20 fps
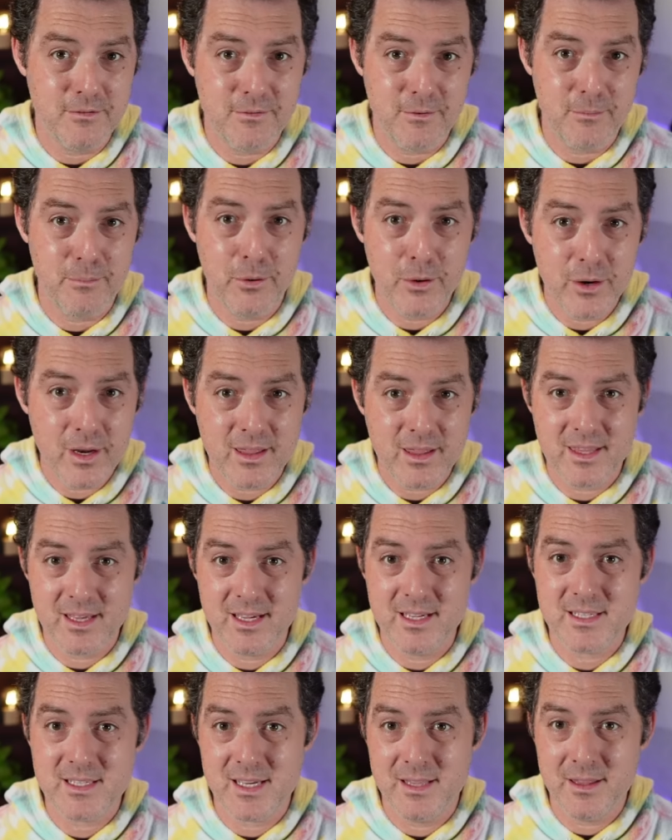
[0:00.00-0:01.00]
for putting
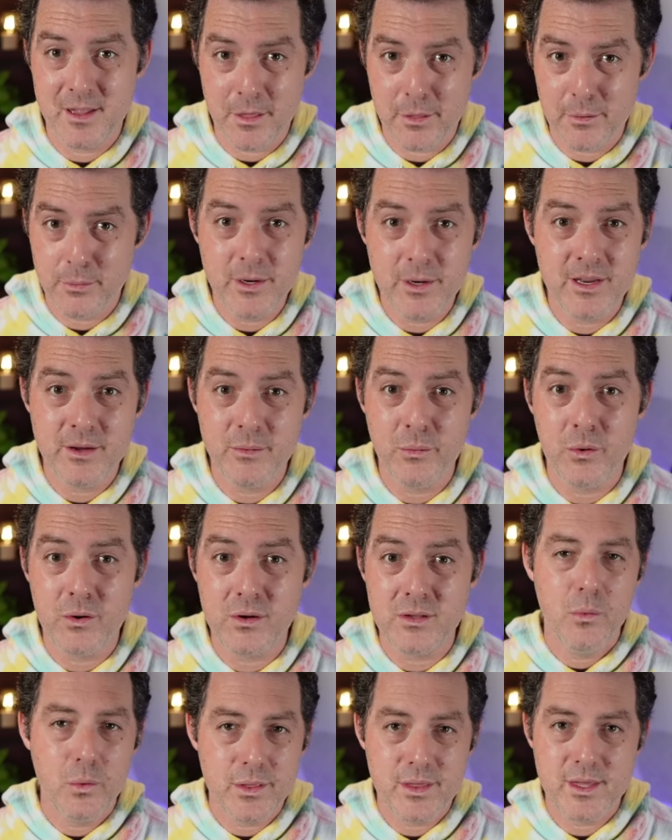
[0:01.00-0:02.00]
things in the 3D
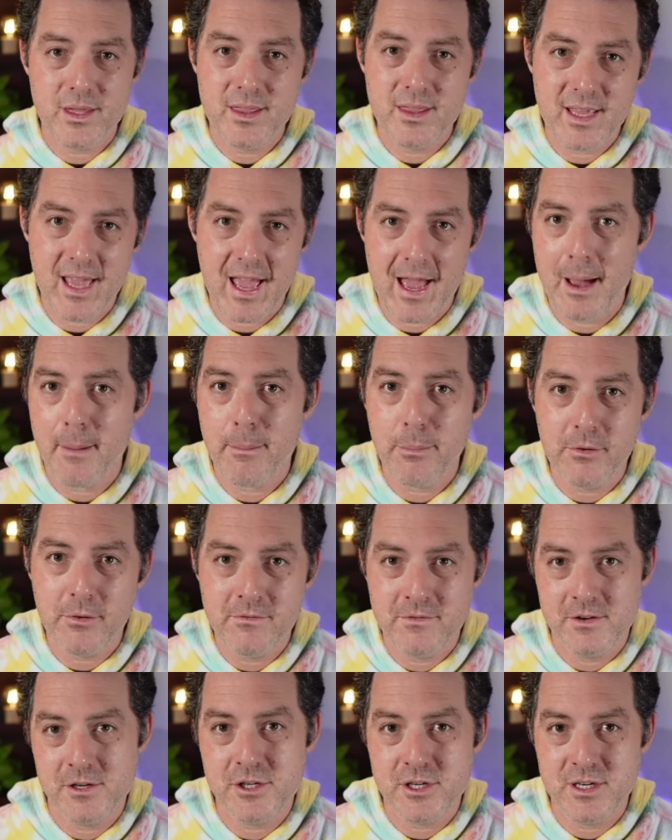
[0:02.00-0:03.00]
world within the Apple
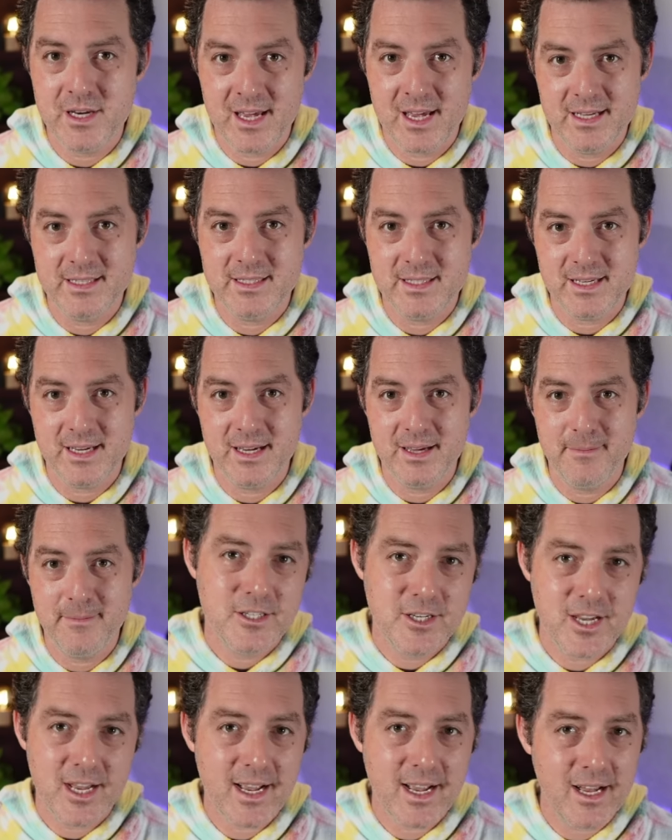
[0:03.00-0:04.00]
Vision headset.
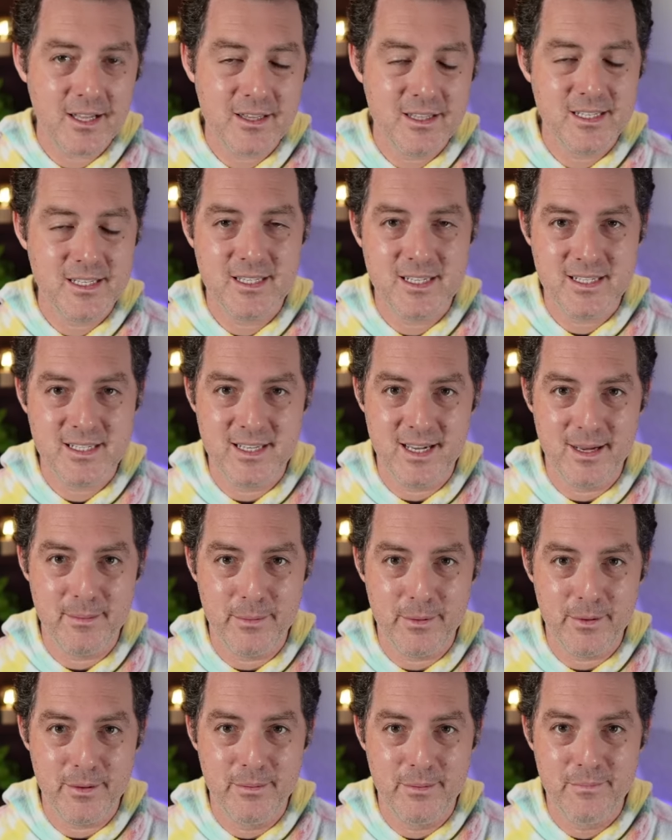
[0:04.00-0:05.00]
Check out this
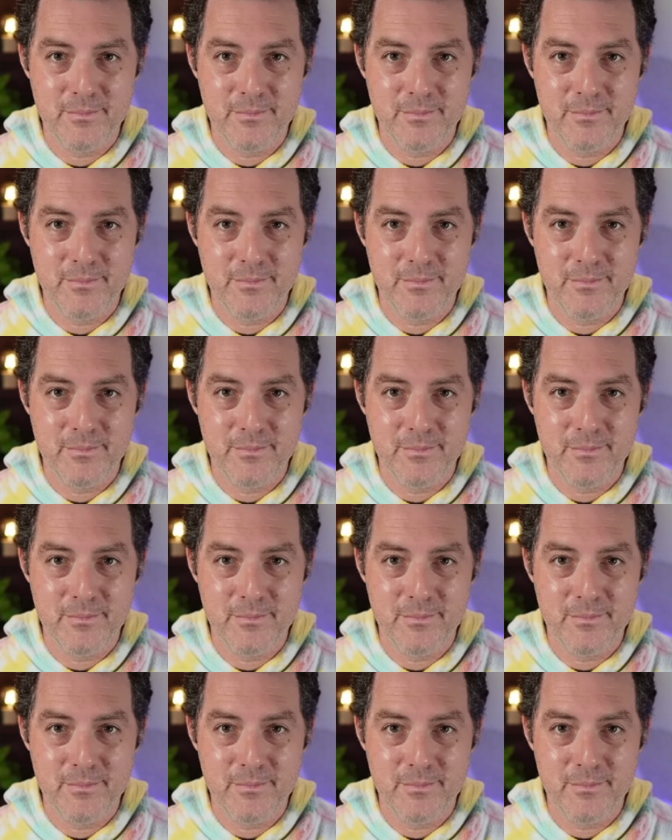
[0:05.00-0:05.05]
example.